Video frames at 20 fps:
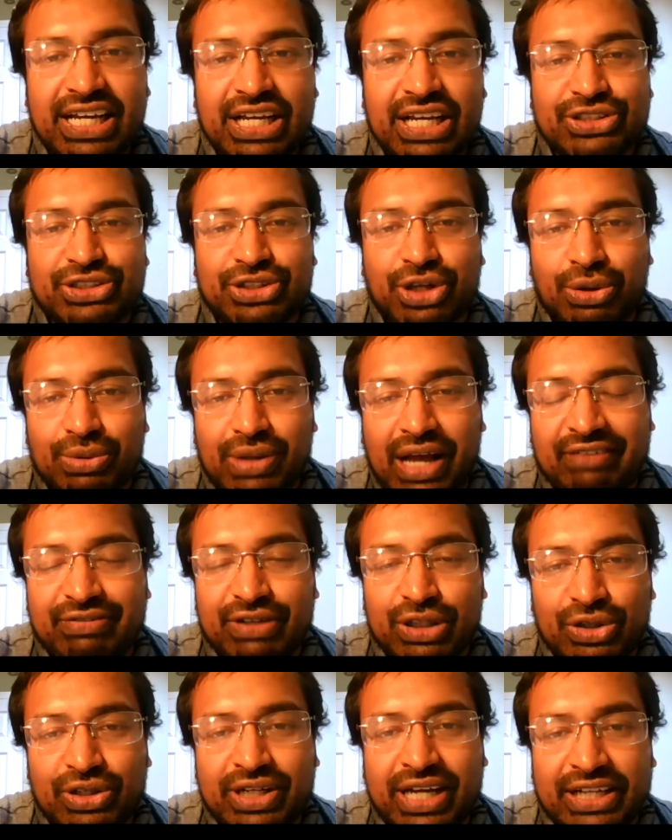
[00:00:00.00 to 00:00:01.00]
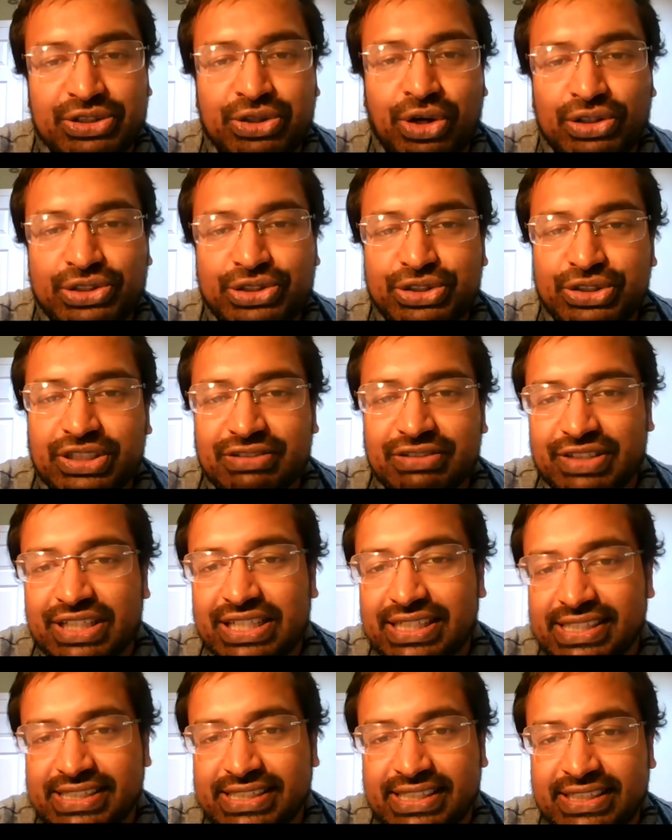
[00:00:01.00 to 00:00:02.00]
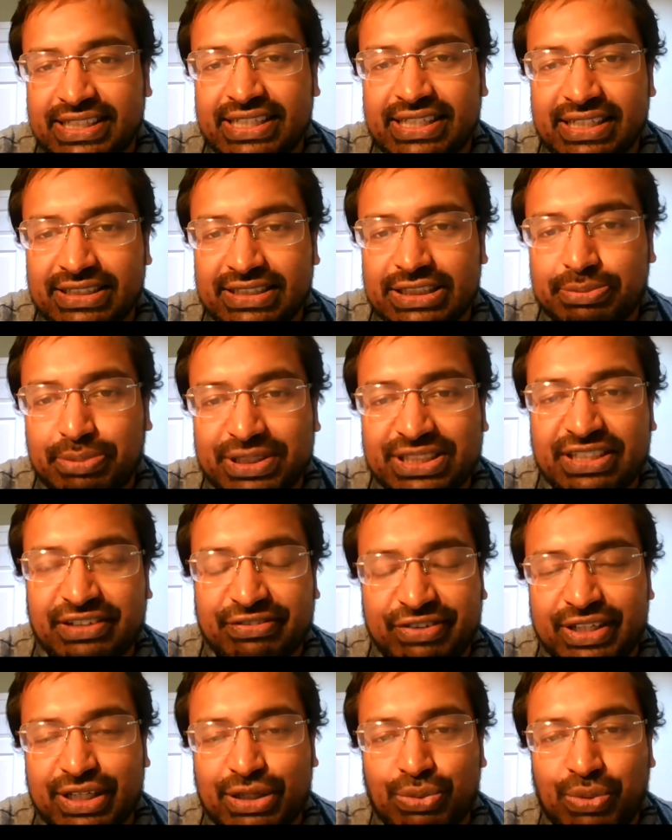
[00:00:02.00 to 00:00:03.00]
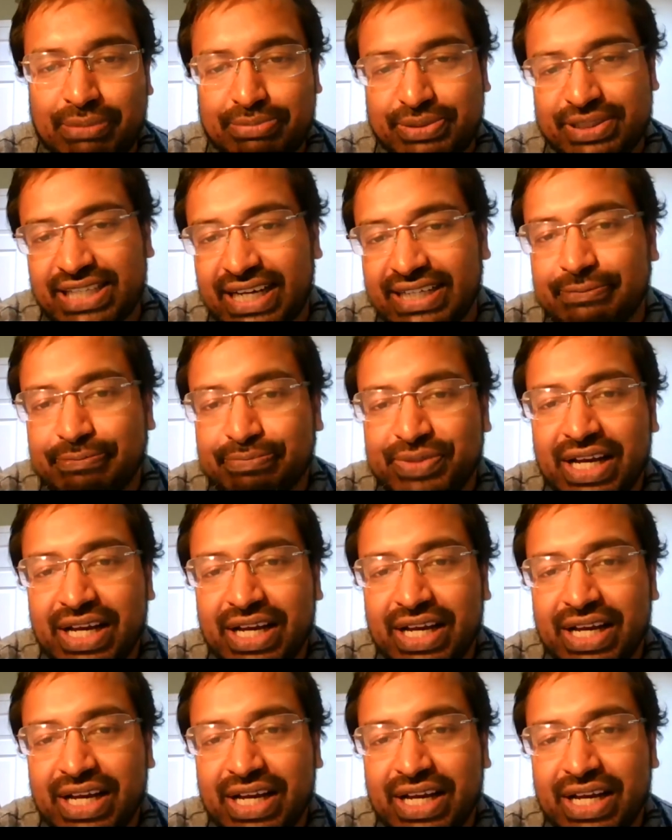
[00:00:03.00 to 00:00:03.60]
So have a look at your university-specific website.